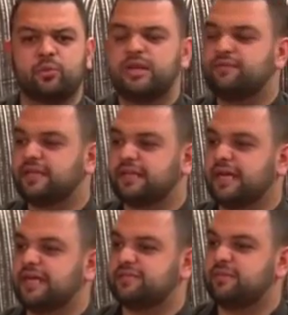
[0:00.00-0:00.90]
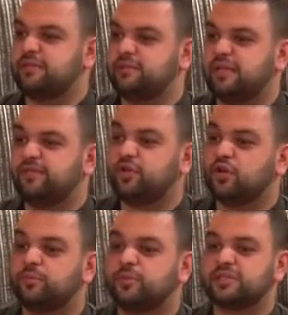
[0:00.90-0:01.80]
whatever the case may be, if you're
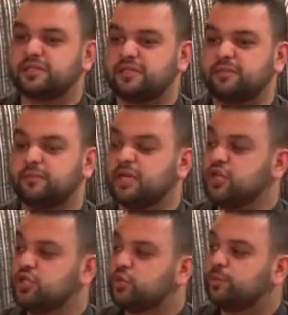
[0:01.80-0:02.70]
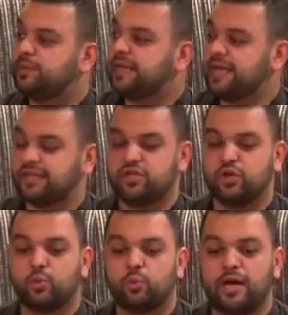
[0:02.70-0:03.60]
a Muslim, you're black,
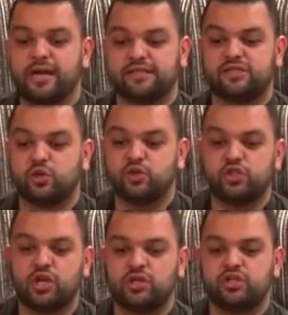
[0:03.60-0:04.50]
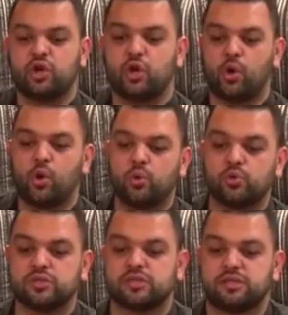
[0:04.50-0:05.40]
you're white, you're young, you're
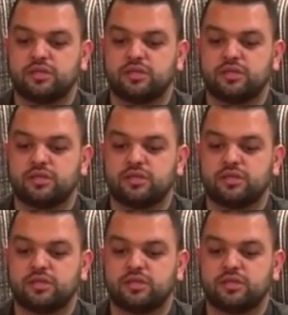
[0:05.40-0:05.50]
old,